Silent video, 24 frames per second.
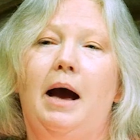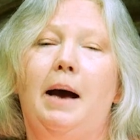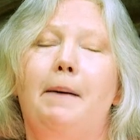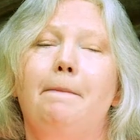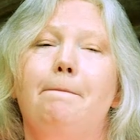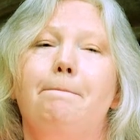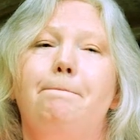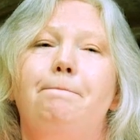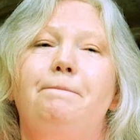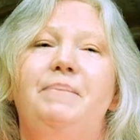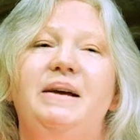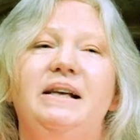
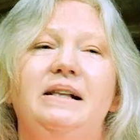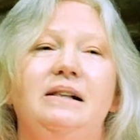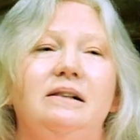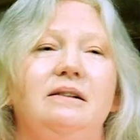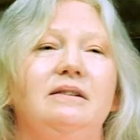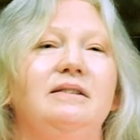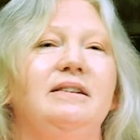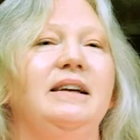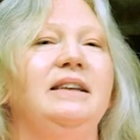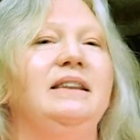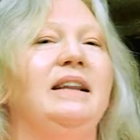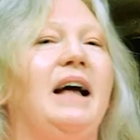and
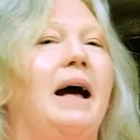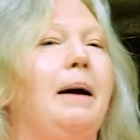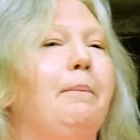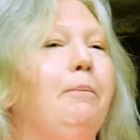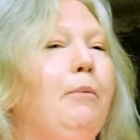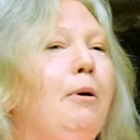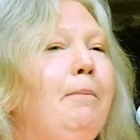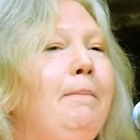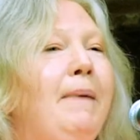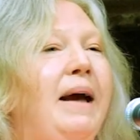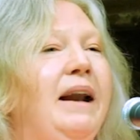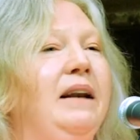building
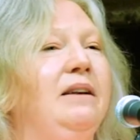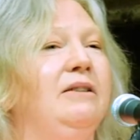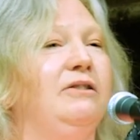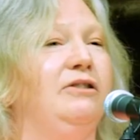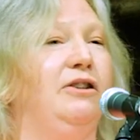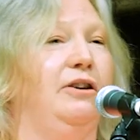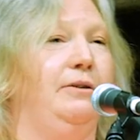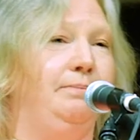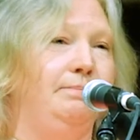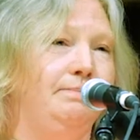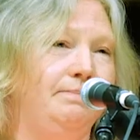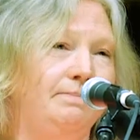that
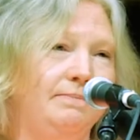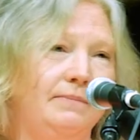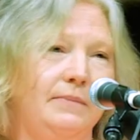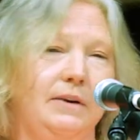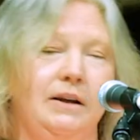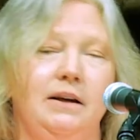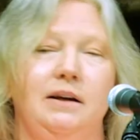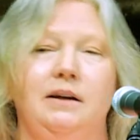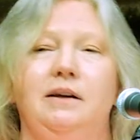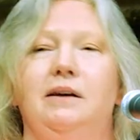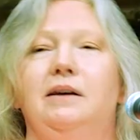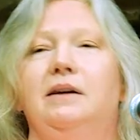momentum,
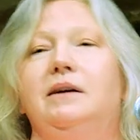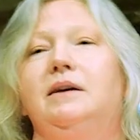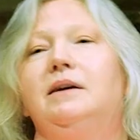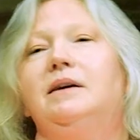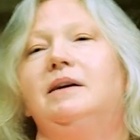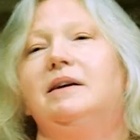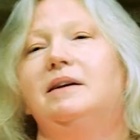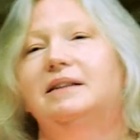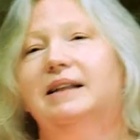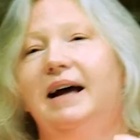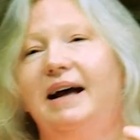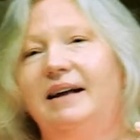
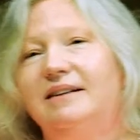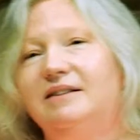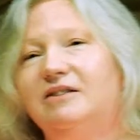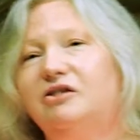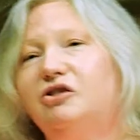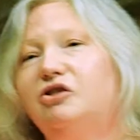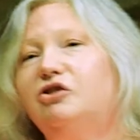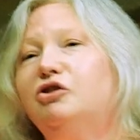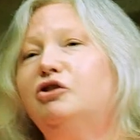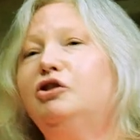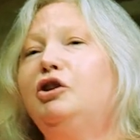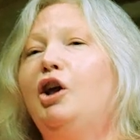that
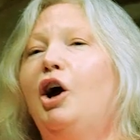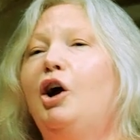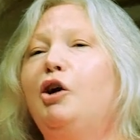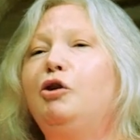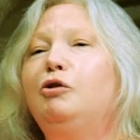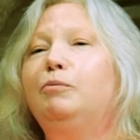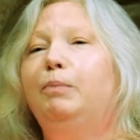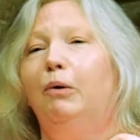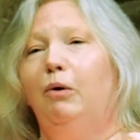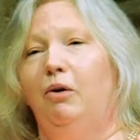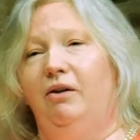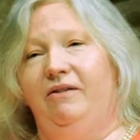
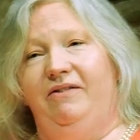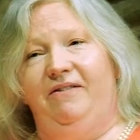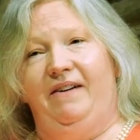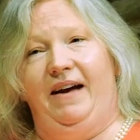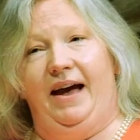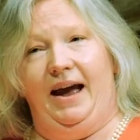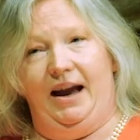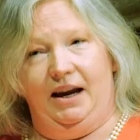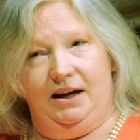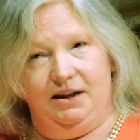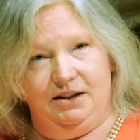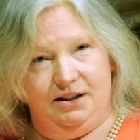snowball
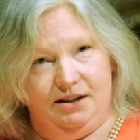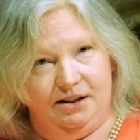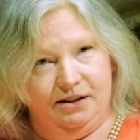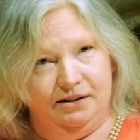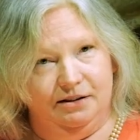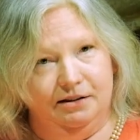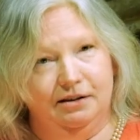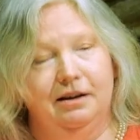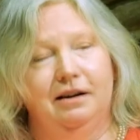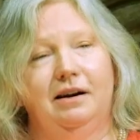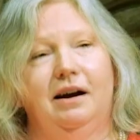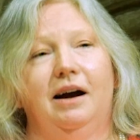
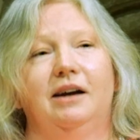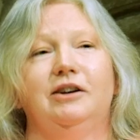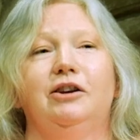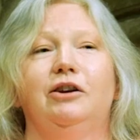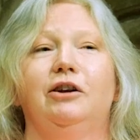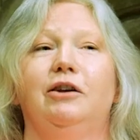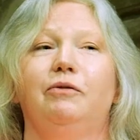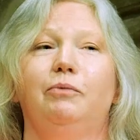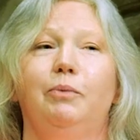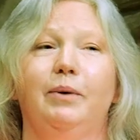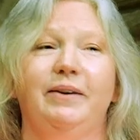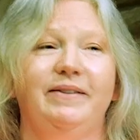effect. I
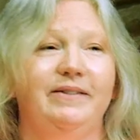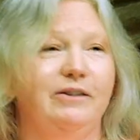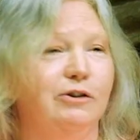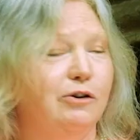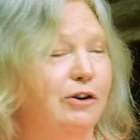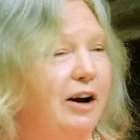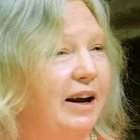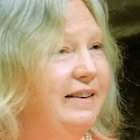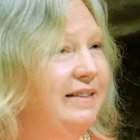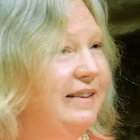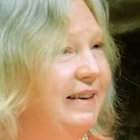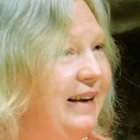don't know if we're
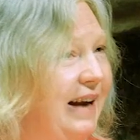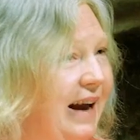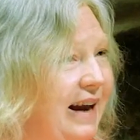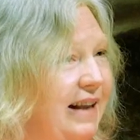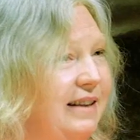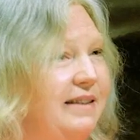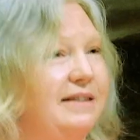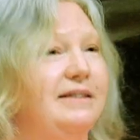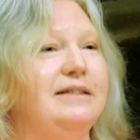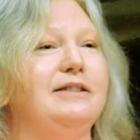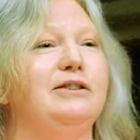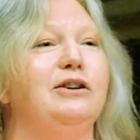still going to
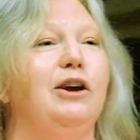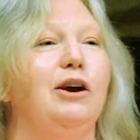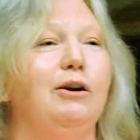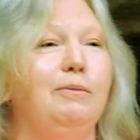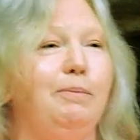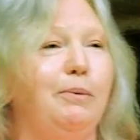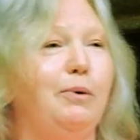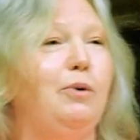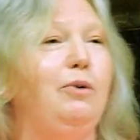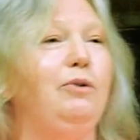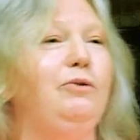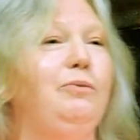get
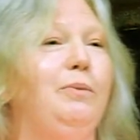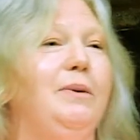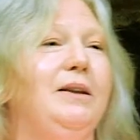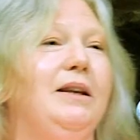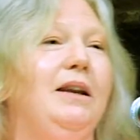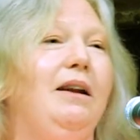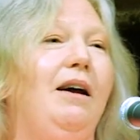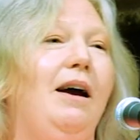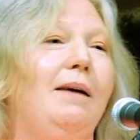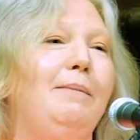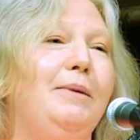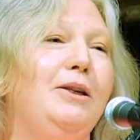snowballs
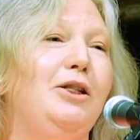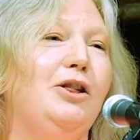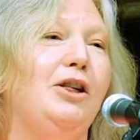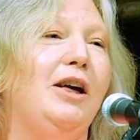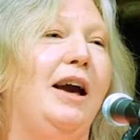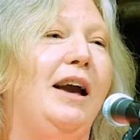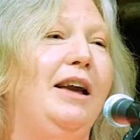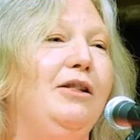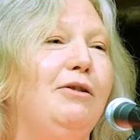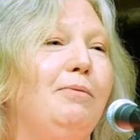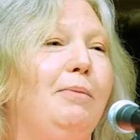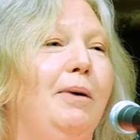with climate
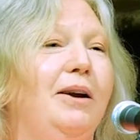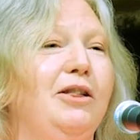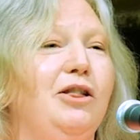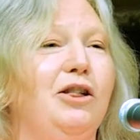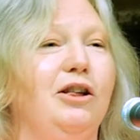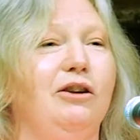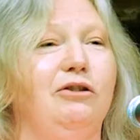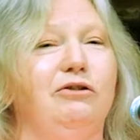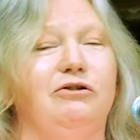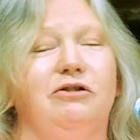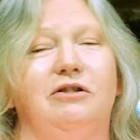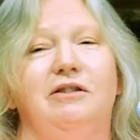change. My
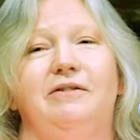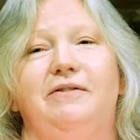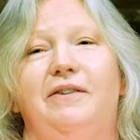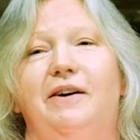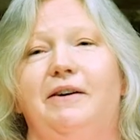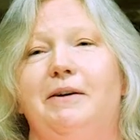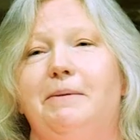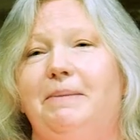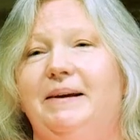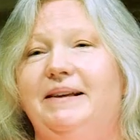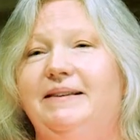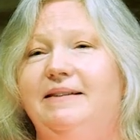children are
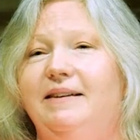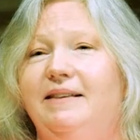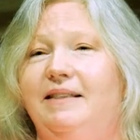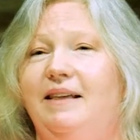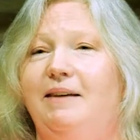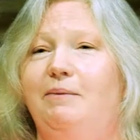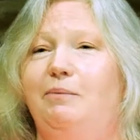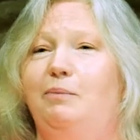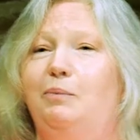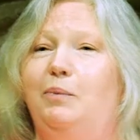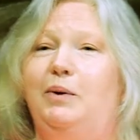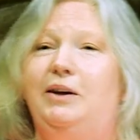very bitter
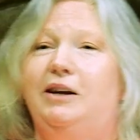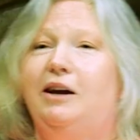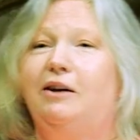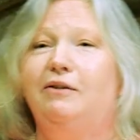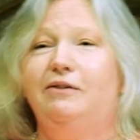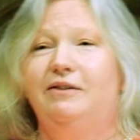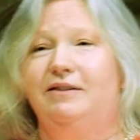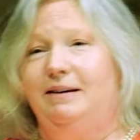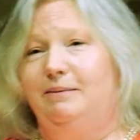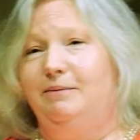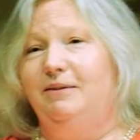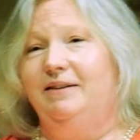that we
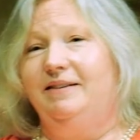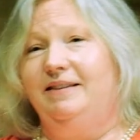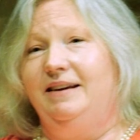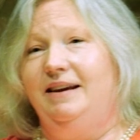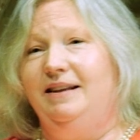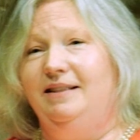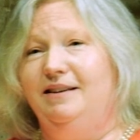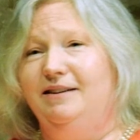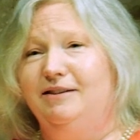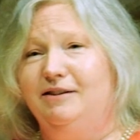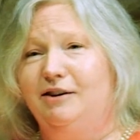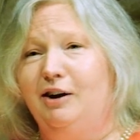don't seem to
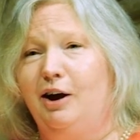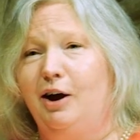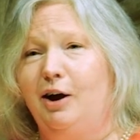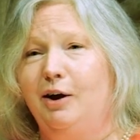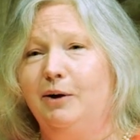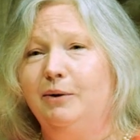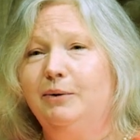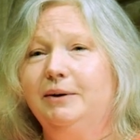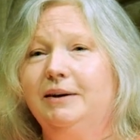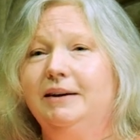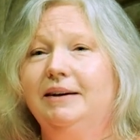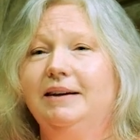see the snow.
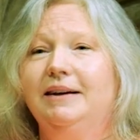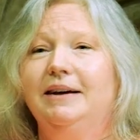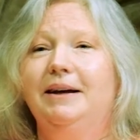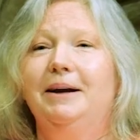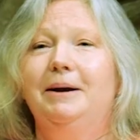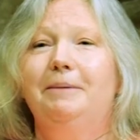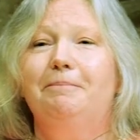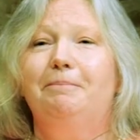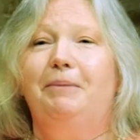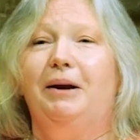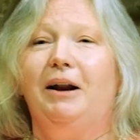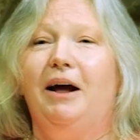
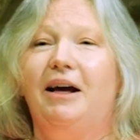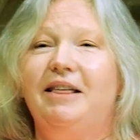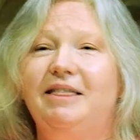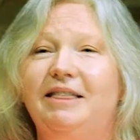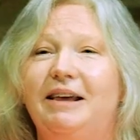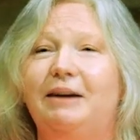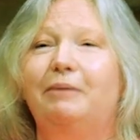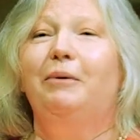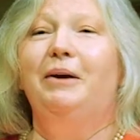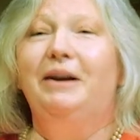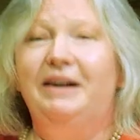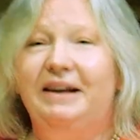But I
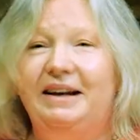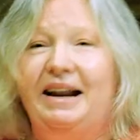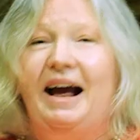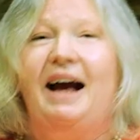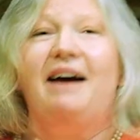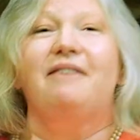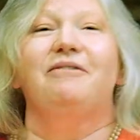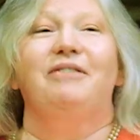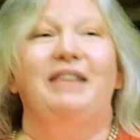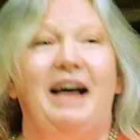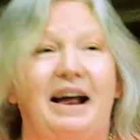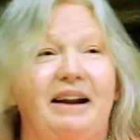think we can
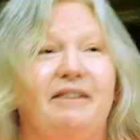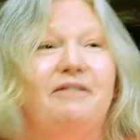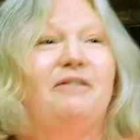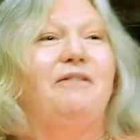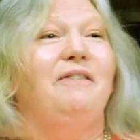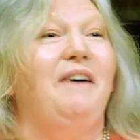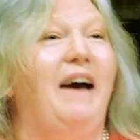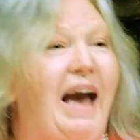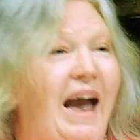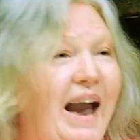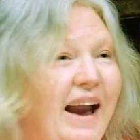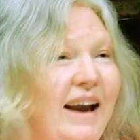have that
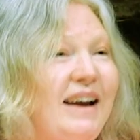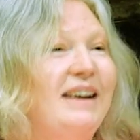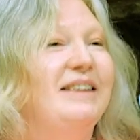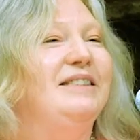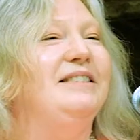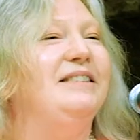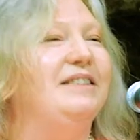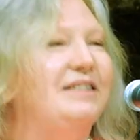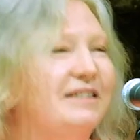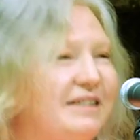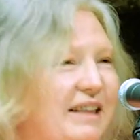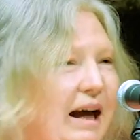
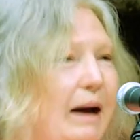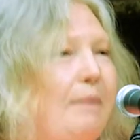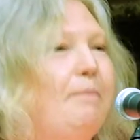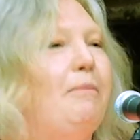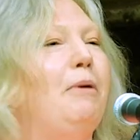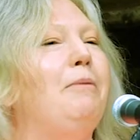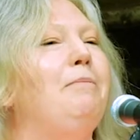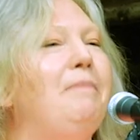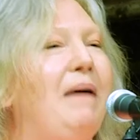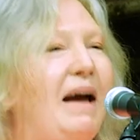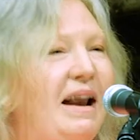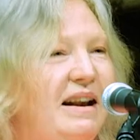effect, that
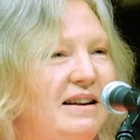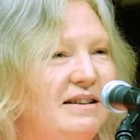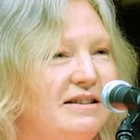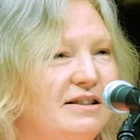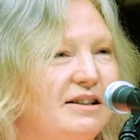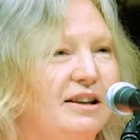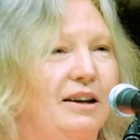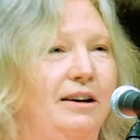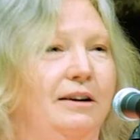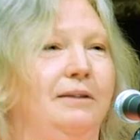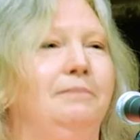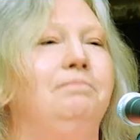
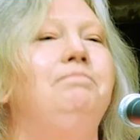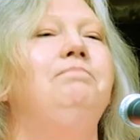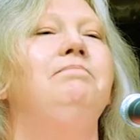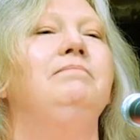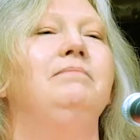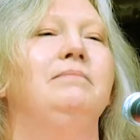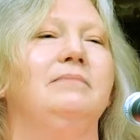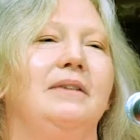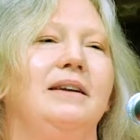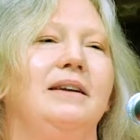momentum,